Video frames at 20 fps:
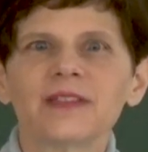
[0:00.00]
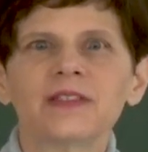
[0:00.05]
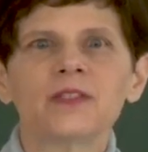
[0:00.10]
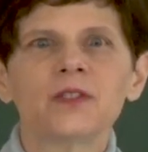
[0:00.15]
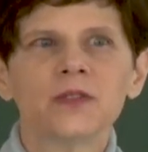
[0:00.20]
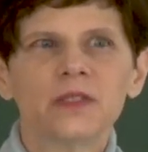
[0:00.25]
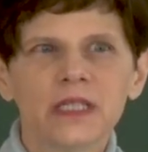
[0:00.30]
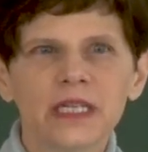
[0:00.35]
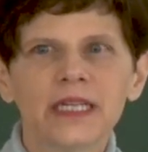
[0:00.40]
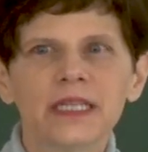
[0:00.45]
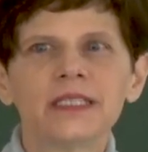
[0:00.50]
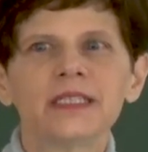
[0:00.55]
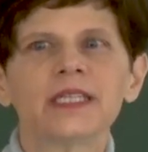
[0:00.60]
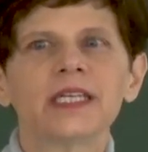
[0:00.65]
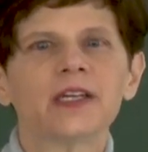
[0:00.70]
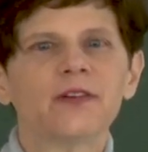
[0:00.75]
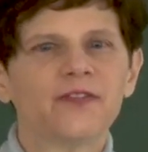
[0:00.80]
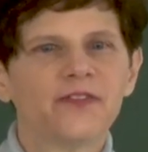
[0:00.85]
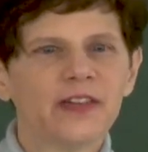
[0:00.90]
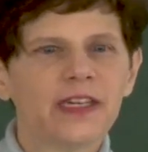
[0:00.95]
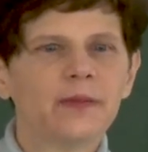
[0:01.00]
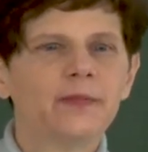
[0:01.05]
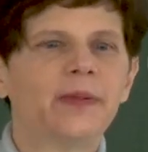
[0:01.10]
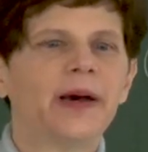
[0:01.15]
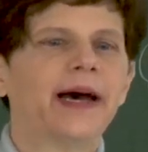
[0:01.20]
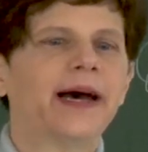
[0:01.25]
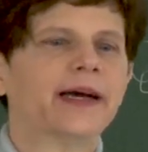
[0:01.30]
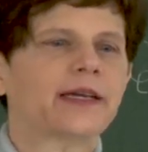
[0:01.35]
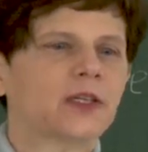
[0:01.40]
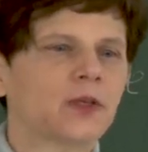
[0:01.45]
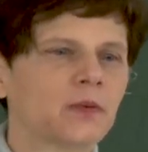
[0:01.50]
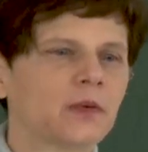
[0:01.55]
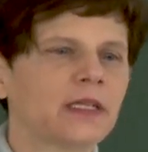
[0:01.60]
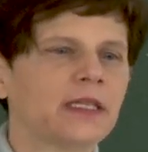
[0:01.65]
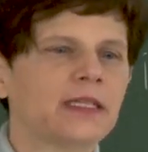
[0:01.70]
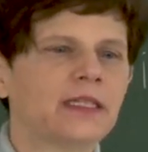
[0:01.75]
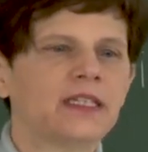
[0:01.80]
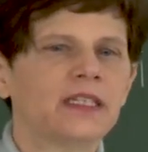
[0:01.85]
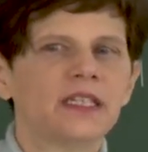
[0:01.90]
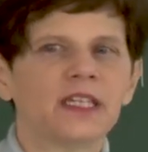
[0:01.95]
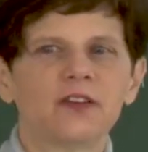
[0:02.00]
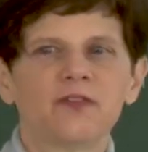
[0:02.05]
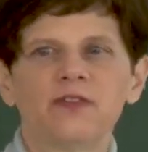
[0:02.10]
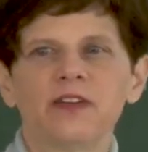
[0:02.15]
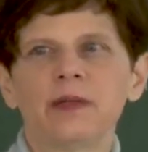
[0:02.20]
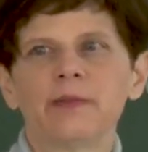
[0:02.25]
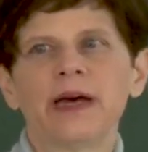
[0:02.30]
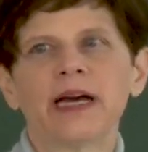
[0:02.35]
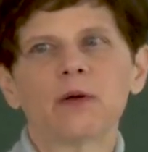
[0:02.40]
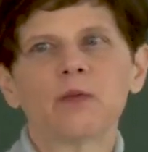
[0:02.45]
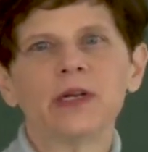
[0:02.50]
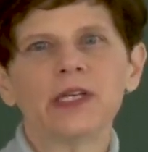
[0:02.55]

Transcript: You need to give feedback. You really need to give feedback.